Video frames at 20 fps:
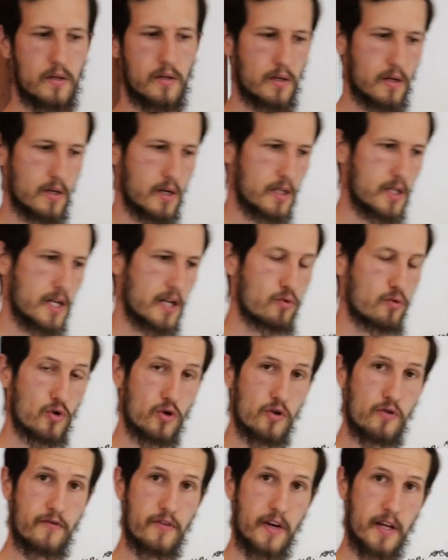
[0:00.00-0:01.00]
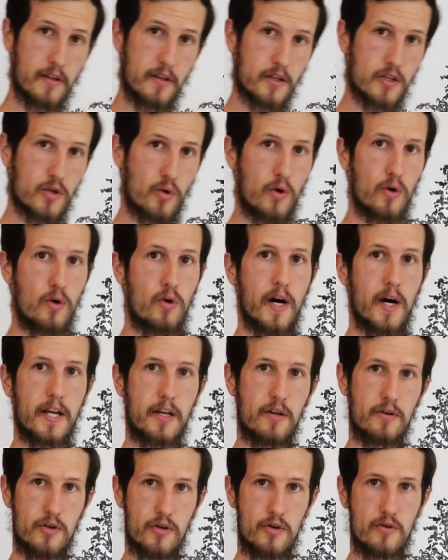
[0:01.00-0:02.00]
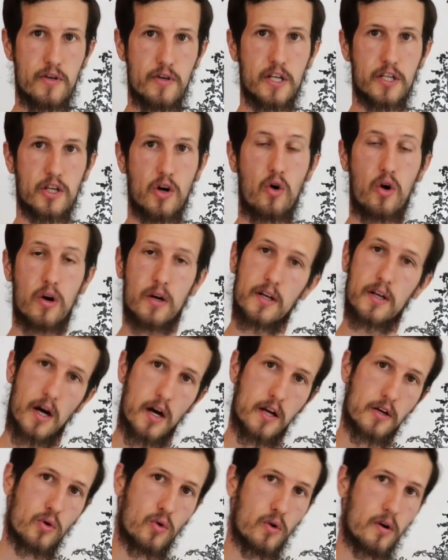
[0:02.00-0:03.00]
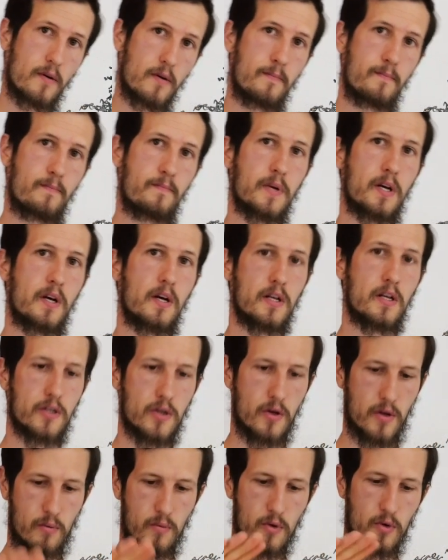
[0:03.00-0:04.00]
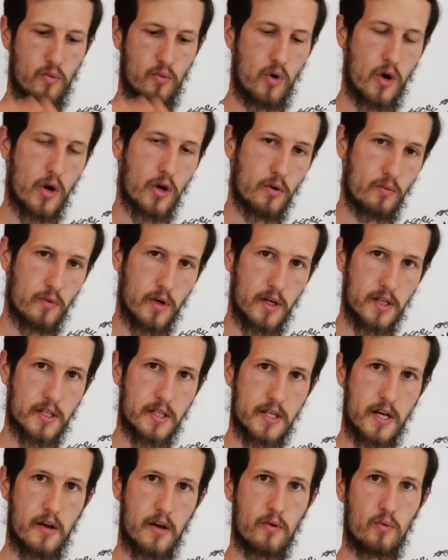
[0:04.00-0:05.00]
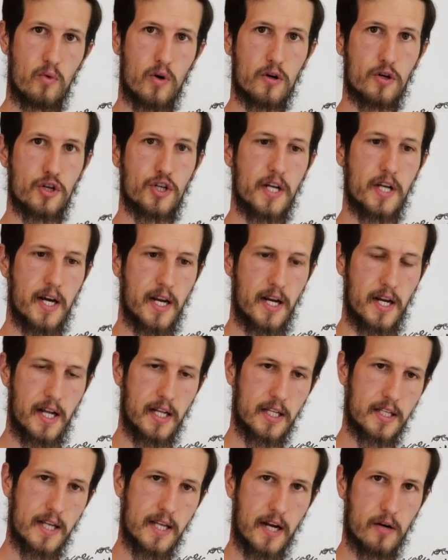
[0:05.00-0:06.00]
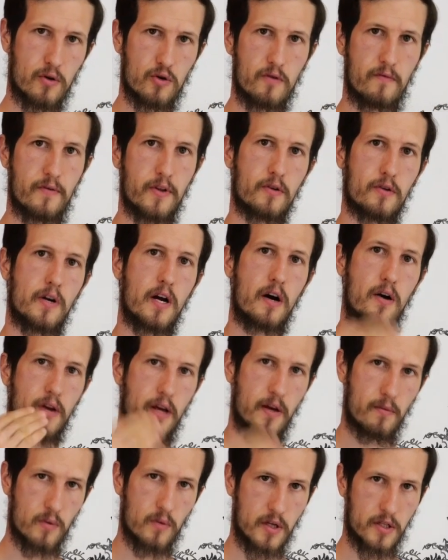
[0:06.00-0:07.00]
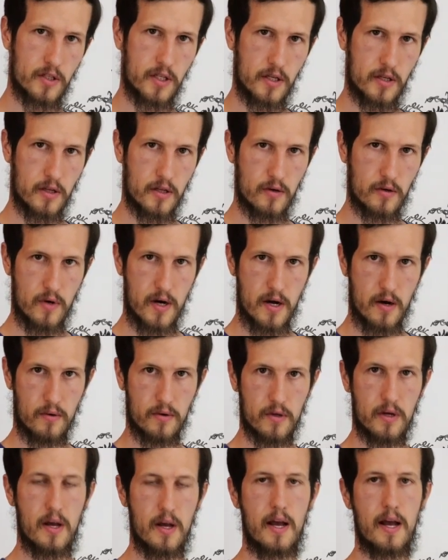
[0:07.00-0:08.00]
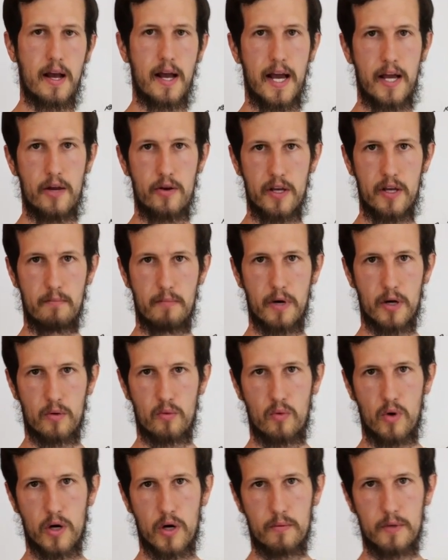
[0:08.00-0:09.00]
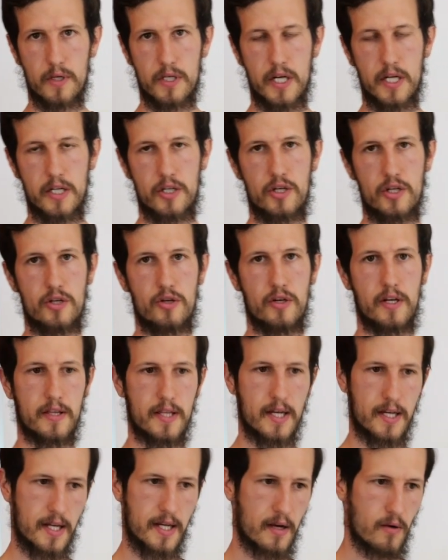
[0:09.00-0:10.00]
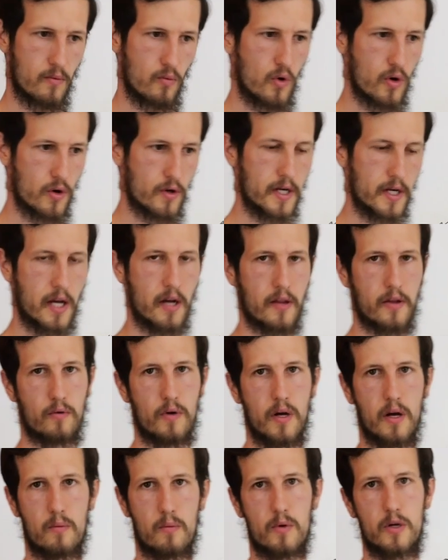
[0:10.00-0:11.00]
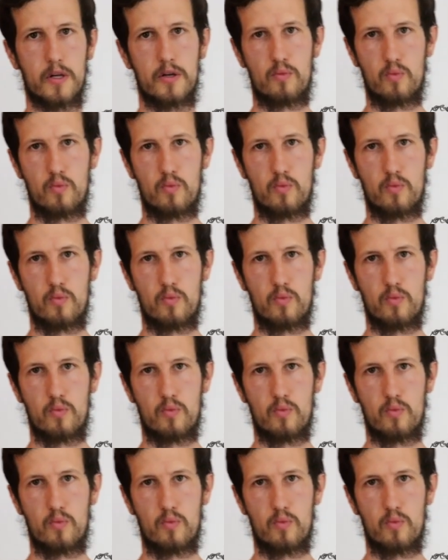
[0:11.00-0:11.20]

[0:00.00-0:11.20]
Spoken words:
groove in the soil, and you do this on contour, so that when the water runs down the watershed, it hits that groove in the ground and runs into the ground. And you get better water retention, you get that water down in the ground where you